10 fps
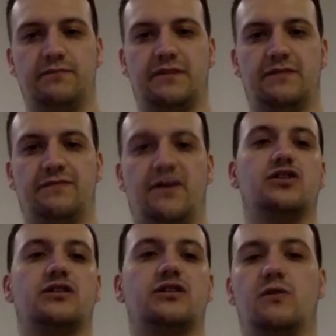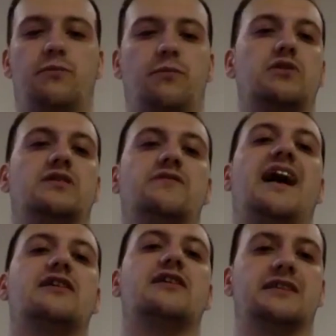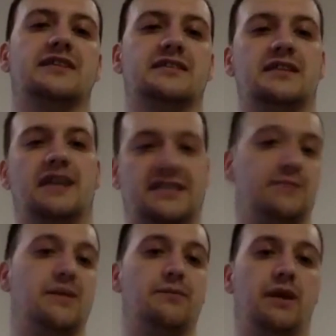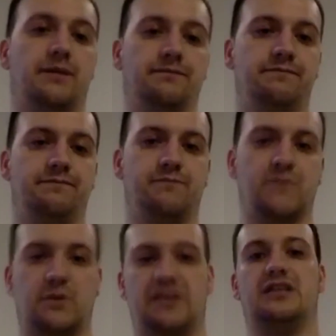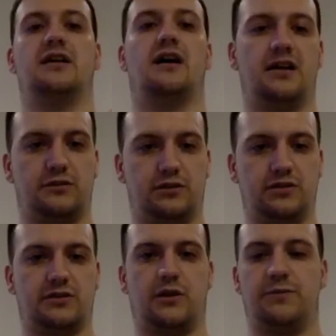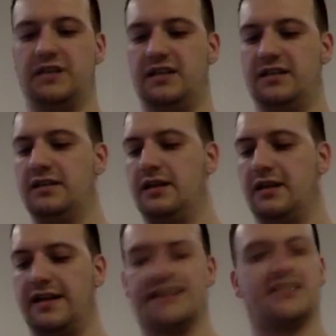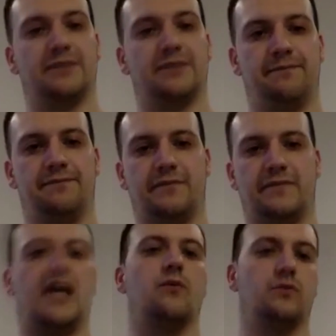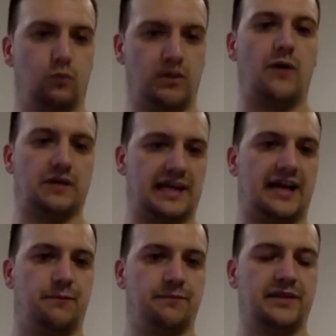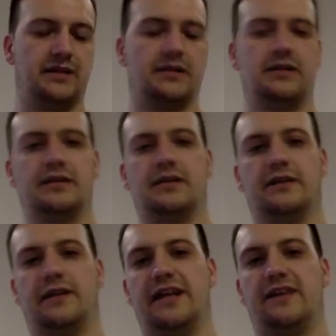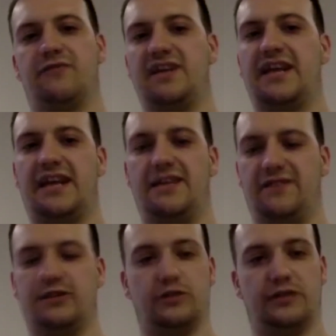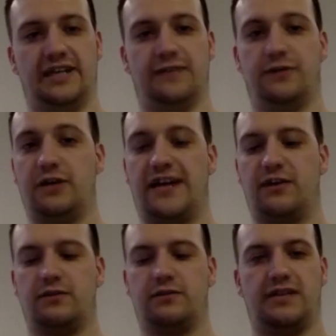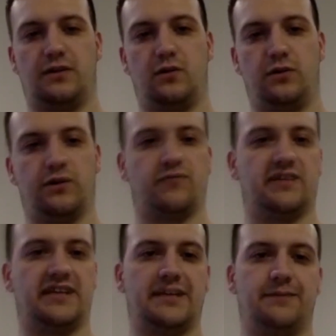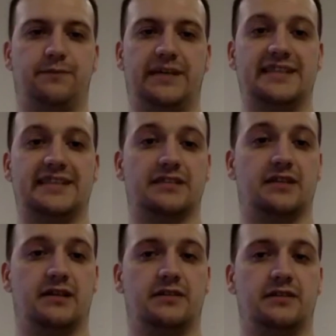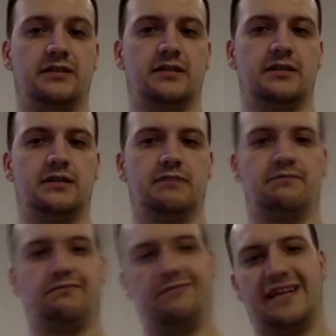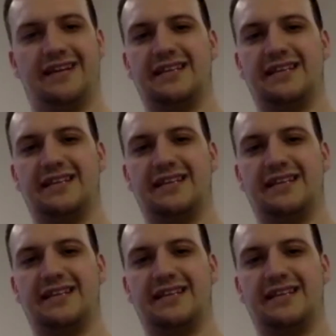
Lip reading: function or a positive action is a submit button. So e.g., I choose to opt in and I hit submit. That would count. They're the 3 key things you need. If you cannot get all those 3 key pieces done, then